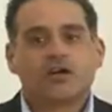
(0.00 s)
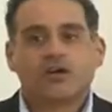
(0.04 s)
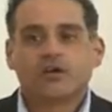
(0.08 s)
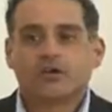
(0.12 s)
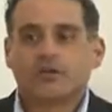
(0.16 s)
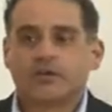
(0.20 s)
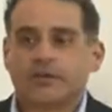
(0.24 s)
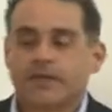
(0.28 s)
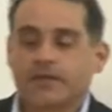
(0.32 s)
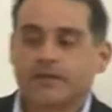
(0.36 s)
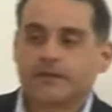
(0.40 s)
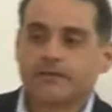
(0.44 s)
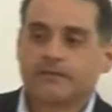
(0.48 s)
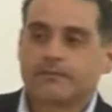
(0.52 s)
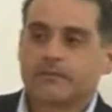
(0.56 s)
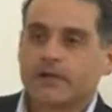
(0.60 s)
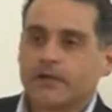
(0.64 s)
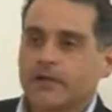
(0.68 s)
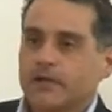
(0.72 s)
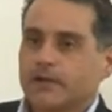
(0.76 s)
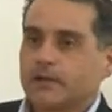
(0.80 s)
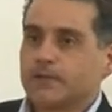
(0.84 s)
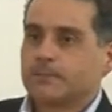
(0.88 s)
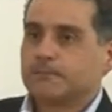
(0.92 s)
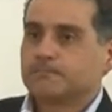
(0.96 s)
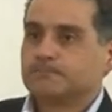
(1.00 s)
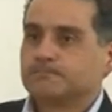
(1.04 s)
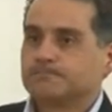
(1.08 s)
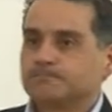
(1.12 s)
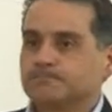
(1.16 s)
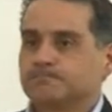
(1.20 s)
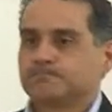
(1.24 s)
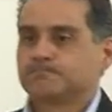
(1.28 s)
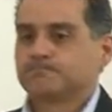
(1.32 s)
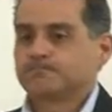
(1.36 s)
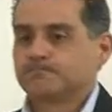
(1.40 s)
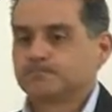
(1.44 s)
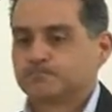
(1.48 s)
Okay, um,
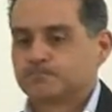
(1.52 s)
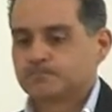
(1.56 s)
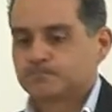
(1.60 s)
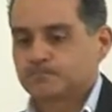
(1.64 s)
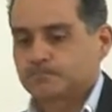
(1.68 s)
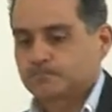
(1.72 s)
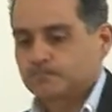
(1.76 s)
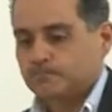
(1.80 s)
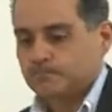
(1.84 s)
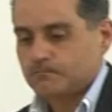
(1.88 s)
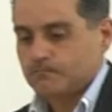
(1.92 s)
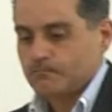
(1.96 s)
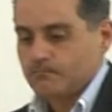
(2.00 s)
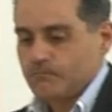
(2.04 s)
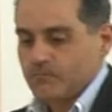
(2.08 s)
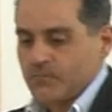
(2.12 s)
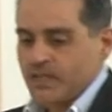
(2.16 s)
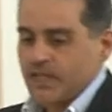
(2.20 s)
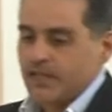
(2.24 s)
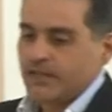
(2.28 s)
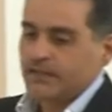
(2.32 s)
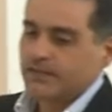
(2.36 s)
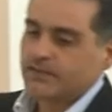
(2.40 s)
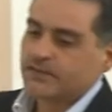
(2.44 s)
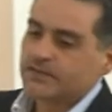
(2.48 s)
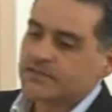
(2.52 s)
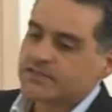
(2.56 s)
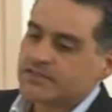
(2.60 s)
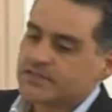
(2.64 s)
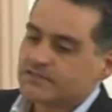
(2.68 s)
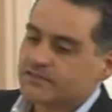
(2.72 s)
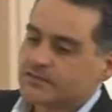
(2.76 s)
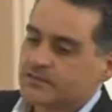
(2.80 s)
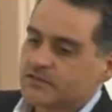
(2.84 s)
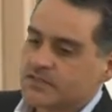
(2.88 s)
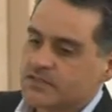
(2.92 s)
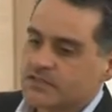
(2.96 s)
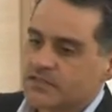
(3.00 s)
in this
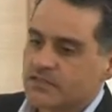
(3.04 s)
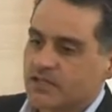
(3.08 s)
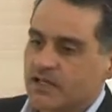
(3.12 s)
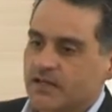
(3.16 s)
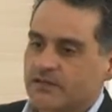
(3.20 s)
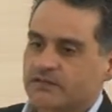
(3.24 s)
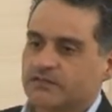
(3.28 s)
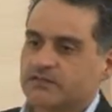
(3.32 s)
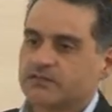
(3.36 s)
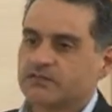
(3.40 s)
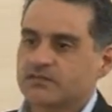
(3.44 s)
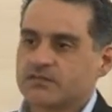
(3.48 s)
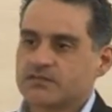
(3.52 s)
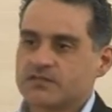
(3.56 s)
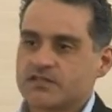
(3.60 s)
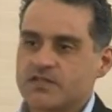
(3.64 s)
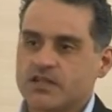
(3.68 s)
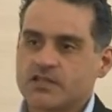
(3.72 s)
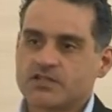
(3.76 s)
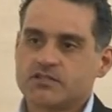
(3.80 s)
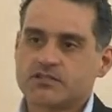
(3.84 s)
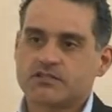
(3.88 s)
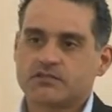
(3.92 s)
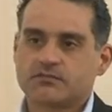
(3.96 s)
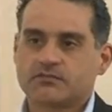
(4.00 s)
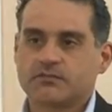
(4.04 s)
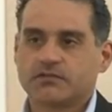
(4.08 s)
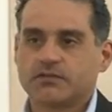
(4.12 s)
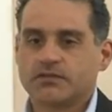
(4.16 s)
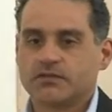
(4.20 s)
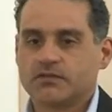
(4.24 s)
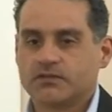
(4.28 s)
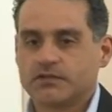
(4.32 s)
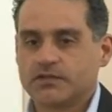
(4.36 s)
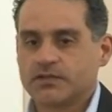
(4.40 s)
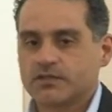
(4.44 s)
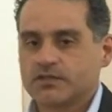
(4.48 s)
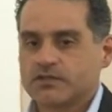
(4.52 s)
first afternoon session, we're
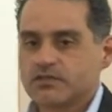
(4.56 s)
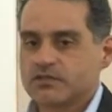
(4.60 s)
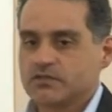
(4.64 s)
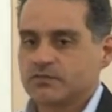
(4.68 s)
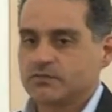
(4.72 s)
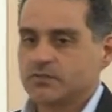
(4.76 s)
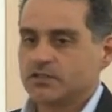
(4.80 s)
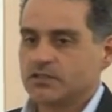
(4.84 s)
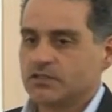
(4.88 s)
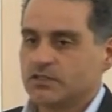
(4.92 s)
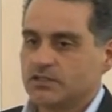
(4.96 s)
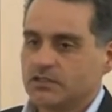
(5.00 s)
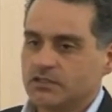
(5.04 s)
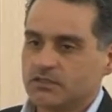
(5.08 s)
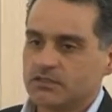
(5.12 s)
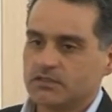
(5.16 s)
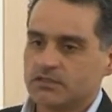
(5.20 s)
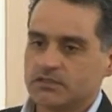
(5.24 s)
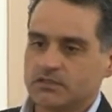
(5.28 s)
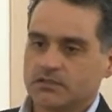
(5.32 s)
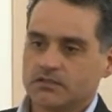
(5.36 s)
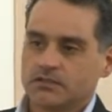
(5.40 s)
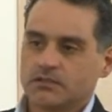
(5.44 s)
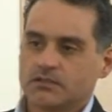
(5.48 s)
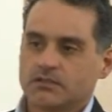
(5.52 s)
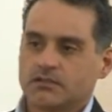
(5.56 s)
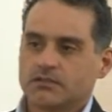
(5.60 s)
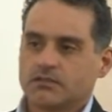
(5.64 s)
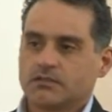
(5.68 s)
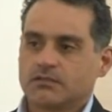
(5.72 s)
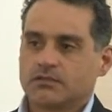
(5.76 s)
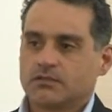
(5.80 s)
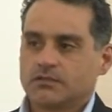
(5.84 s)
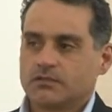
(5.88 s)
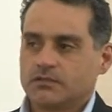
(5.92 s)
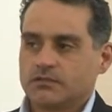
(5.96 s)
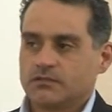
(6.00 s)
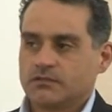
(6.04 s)
going to be
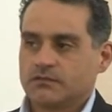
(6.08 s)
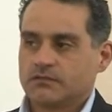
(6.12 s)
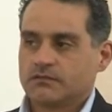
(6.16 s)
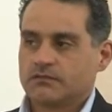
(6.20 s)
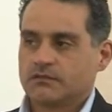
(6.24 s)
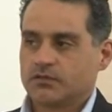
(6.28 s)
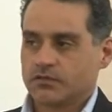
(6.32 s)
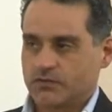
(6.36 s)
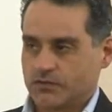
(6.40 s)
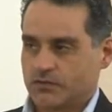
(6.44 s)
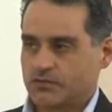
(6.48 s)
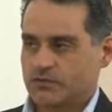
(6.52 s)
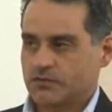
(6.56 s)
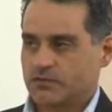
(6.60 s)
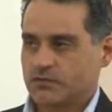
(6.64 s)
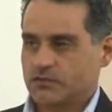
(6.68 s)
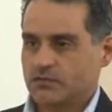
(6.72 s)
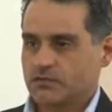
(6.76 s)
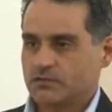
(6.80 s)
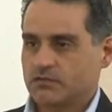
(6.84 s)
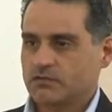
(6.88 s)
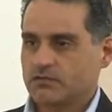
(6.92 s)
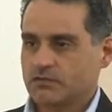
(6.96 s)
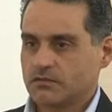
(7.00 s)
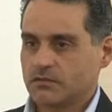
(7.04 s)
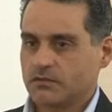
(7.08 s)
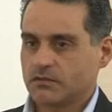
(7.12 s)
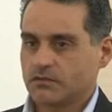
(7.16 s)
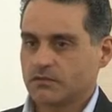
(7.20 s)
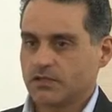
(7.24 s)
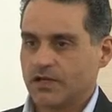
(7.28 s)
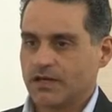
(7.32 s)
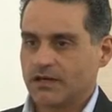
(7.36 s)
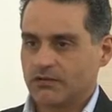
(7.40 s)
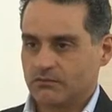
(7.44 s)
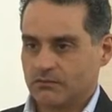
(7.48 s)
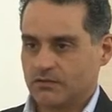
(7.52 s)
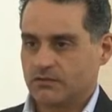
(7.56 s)
focused on
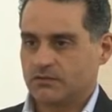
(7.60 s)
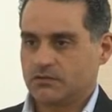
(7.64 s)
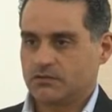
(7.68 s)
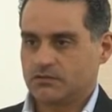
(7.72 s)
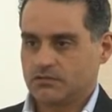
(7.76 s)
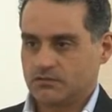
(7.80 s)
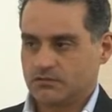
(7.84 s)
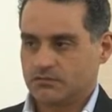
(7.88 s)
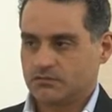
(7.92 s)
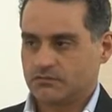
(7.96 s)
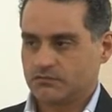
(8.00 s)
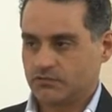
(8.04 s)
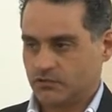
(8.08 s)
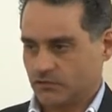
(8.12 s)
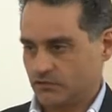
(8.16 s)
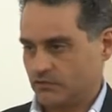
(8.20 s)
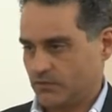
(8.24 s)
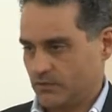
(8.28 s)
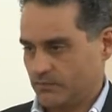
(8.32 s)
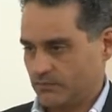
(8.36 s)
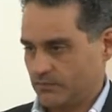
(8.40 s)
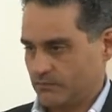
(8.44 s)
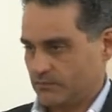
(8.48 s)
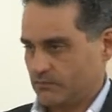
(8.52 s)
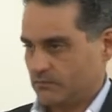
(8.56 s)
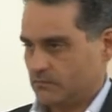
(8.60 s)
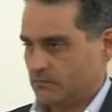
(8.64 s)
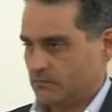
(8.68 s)
our program.